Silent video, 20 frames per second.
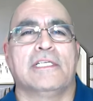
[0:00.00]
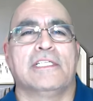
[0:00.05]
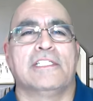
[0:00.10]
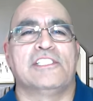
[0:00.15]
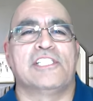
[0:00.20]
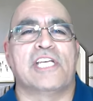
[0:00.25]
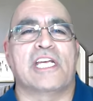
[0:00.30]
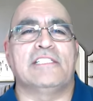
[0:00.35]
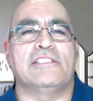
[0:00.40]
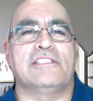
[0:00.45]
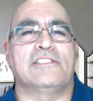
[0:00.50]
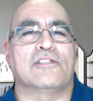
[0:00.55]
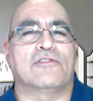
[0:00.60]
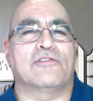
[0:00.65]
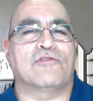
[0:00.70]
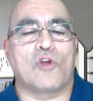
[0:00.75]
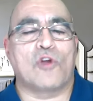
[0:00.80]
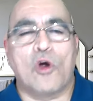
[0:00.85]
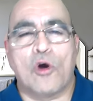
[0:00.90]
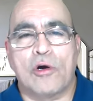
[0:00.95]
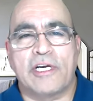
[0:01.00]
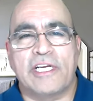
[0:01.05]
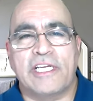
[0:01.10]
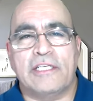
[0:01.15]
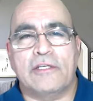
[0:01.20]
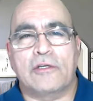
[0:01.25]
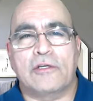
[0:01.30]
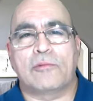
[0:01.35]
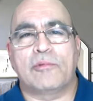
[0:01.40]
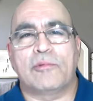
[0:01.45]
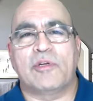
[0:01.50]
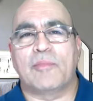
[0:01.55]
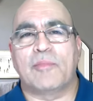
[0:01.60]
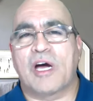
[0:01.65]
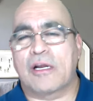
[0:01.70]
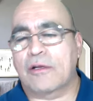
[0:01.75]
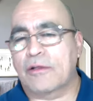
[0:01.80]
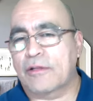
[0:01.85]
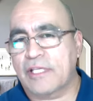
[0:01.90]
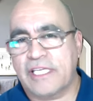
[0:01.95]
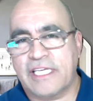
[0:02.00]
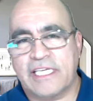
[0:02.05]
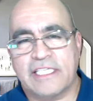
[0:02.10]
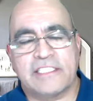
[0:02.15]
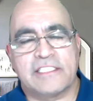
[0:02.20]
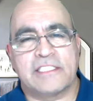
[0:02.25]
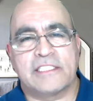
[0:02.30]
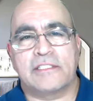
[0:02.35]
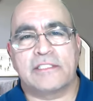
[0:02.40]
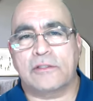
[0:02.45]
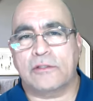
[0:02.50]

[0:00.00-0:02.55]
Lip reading: change the flooring or remodel the kitchen.